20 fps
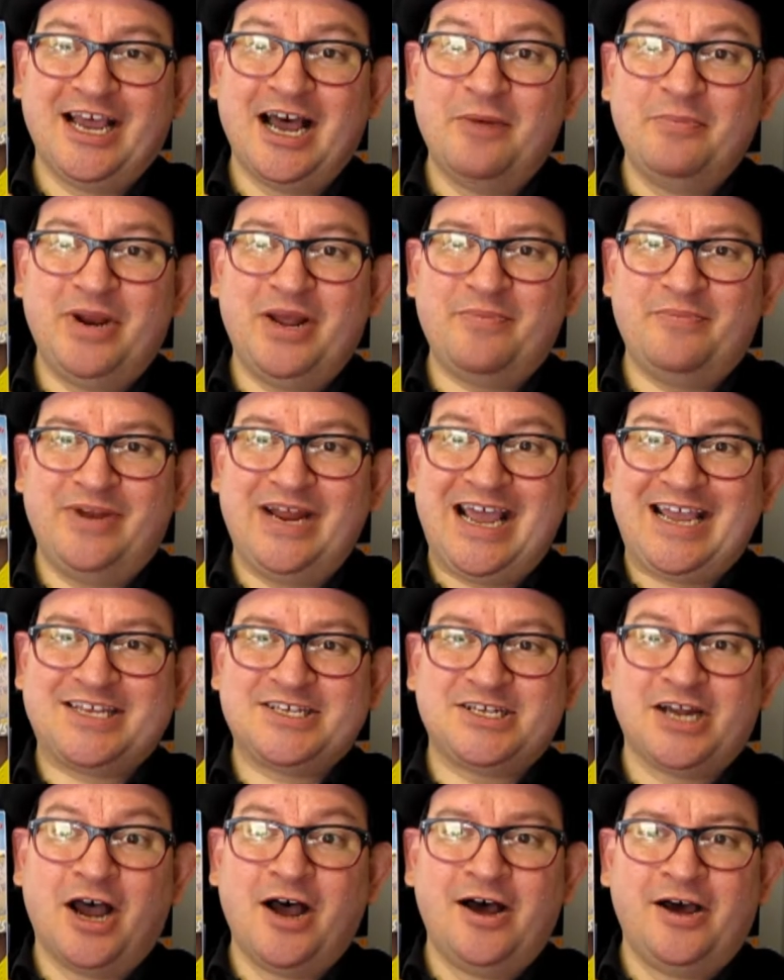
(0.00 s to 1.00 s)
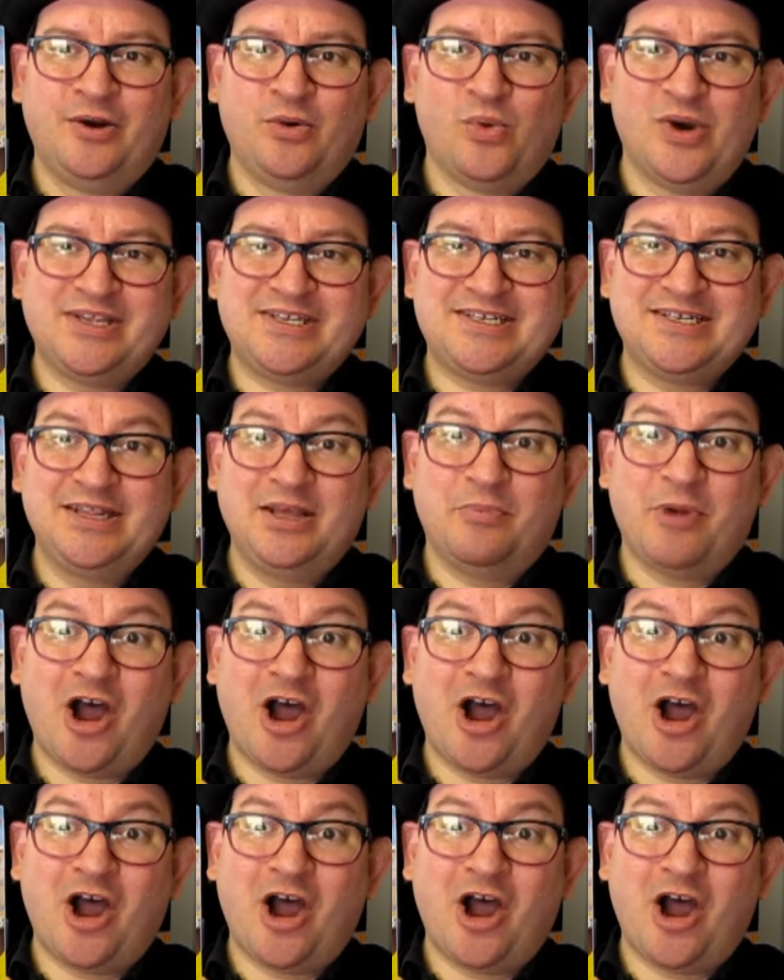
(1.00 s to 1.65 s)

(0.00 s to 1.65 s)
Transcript: Coming up next on What's in the